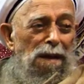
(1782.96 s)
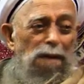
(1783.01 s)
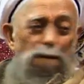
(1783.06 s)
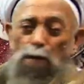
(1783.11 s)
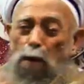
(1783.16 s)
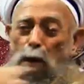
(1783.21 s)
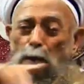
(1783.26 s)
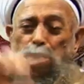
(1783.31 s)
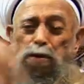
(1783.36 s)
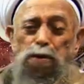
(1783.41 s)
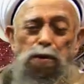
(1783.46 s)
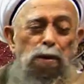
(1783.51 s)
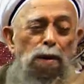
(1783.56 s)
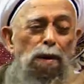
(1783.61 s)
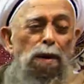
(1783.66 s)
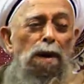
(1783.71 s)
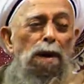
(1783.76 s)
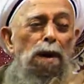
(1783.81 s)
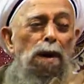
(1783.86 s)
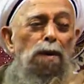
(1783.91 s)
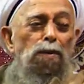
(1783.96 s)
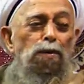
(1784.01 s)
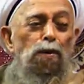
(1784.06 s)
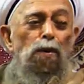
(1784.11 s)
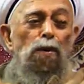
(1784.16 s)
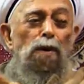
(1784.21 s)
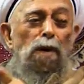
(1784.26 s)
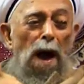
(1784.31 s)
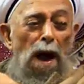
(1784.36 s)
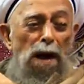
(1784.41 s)
Not,
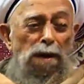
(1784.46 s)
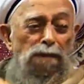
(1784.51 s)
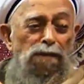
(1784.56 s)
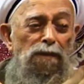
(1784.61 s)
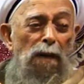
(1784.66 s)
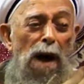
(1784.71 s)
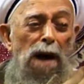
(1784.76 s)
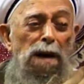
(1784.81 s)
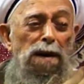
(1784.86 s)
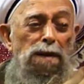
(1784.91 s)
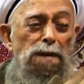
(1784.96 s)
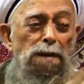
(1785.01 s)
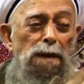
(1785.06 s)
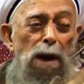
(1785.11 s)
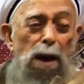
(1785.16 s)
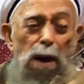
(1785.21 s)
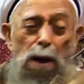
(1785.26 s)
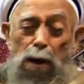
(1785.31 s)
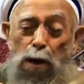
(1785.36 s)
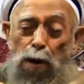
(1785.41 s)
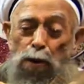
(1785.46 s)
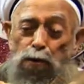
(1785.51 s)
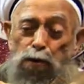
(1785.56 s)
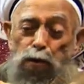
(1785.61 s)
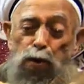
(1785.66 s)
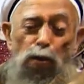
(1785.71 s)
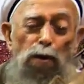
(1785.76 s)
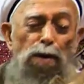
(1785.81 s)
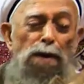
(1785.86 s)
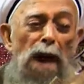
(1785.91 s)
you can't find
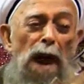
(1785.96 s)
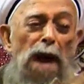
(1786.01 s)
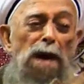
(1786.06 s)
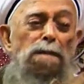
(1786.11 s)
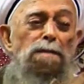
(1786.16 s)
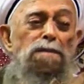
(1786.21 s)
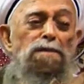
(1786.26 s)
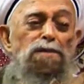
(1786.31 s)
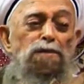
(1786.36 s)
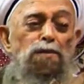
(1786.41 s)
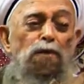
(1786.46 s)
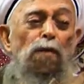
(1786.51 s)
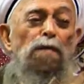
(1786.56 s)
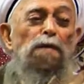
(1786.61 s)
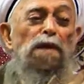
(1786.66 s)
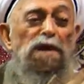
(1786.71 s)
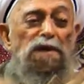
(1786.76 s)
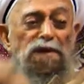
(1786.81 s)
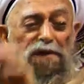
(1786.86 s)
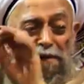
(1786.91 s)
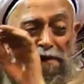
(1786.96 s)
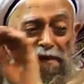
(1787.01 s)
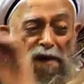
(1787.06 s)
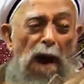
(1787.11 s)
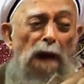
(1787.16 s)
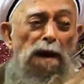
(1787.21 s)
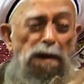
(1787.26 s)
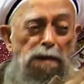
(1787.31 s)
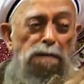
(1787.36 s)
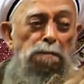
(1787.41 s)
two names to be
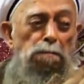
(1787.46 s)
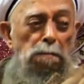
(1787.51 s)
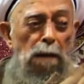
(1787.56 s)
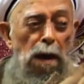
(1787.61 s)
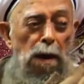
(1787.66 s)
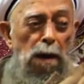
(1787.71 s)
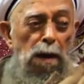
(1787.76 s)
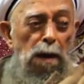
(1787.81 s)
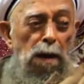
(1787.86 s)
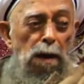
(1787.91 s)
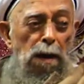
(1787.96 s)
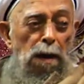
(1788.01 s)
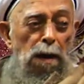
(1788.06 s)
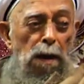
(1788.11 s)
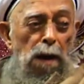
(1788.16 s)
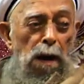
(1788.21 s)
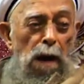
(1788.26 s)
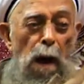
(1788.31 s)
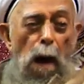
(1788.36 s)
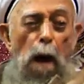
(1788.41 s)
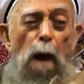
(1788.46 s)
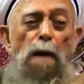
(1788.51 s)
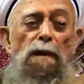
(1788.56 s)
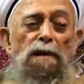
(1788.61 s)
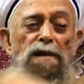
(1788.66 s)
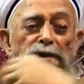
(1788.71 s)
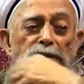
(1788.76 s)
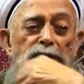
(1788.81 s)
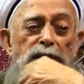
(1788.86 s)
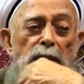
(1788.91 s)
same.
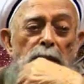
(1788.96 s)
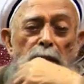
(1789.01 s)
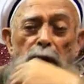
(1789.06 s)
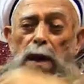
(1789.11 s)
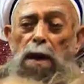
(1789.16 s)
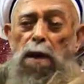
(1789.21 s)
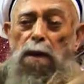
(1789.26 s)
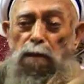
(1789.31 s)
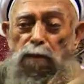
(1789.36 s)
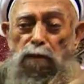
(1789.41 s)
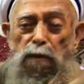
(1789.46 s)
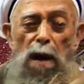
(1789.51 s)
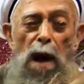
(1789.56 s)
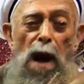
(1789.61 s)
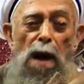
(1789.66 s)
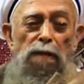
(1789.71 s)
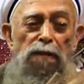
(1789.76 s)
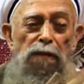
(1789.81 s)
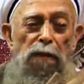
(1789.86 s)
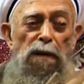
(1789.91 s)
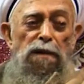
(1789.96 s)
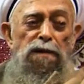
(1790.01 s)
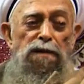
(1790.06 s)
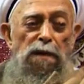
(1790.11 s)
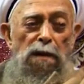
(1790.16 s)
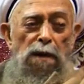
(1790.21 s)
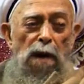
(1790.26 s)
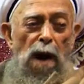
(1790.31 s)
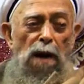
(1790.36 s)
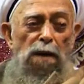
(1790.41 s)
As we are
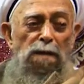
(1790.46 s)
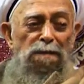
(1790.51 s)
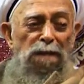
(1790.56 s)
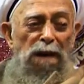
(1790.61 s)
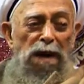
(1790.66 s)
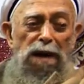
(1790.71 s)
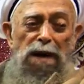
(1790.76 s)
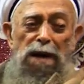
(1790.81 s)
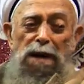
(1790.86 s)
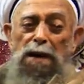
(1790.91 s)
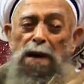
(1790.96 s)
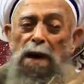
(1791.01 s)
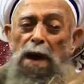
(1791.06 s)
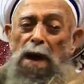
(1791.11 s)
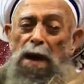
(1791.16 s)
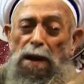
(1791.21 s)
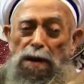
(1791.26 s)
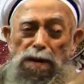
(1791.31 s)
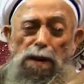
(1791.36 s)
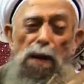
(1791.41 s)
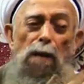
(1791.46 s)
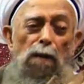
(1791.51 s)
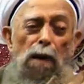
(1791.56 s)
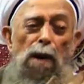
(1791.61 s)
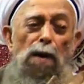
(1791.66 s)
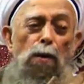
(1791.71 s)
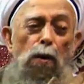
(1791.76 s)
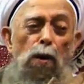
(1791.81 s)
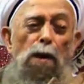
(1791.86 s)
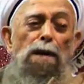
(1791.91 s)
physical being,
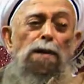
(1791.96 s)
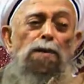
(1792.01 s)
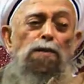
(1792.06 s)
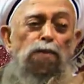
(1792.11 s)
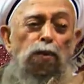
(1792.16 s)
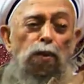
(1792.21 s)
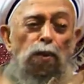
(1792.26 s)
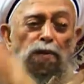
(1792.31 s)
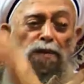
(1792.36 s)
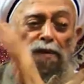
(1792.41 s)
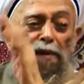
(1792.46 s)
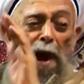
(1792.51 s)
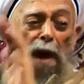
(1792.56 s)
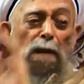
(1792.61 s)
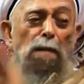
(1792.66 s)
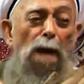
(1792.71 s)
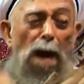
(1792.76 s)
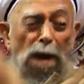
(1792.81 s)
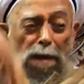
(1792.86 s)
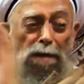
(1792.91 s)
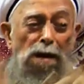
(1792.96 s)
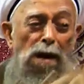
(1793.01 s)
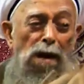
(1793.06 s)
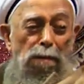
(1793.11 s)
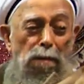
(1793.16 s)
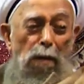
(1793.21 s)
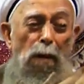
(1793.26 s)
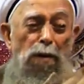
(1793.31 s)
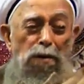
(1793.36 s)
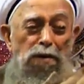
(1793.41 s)
never going to same
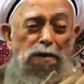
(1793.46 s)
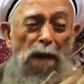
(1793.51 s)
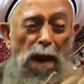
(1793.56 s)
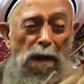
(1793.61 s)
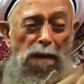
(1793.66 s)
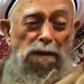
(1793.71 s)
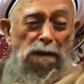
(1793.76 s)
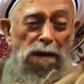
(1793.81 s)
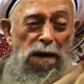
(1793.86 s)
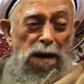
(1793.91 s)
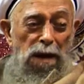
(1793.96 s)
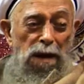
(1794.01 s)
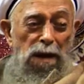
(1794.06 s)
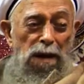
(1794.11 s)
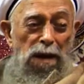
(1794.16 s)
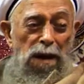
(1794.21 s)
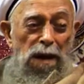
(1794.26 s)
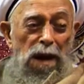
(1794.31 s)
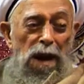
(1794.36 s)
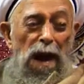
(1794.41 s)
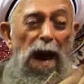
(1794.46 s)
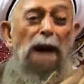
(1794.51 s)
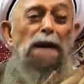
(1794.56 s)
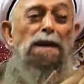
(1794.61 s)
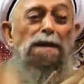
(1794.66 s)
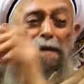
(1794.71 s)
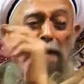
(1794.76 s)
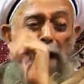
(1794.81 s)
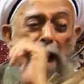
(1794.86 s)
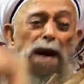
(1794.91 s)
hundred percent.
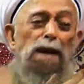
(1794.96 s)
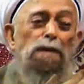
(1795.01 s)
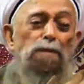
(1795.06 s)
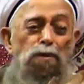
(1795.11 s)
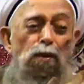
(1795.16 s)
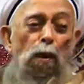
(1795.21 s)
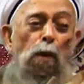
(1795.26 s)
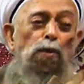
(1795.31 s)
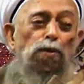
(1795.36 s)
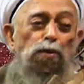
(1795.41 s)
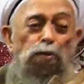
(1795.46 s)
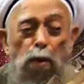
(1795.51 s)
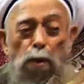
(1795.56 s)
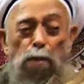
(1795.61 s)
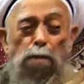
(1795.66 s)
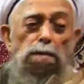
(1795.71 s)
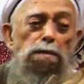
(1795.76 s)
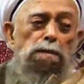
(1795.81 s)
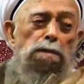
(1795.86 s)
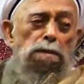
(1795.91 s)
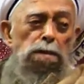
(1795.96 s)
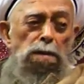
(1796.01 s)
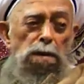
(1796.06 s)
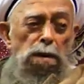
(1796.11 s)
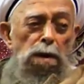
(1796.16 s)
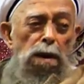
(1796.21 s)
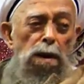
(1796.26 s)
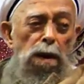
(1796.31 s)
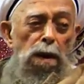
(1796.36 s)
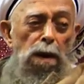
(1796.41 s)
And names also
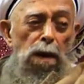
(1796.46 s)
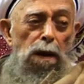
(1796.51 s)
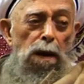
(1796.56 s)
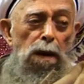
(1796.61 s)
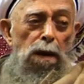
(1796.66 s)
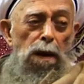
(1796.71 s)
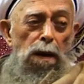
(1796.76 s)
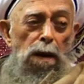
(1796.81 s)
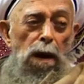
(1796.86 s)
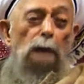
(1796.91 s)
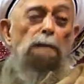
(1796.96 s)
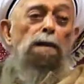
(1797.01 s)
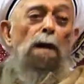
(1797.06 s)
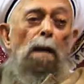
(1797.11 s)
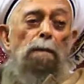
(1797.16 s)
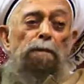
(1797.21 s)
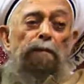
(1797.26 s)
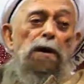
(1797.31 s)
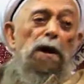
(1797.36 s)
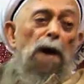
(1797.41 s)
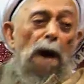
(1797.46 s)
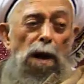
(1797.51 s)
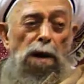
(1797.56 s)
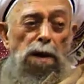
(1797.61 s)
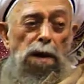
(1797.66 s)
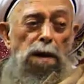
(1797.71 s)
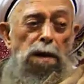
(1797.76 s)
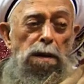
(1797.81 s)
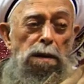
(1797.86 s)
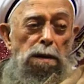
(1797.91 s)
that
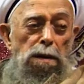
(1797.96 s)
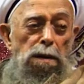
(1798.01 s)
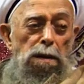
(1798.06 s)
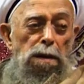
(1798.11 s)
appearing.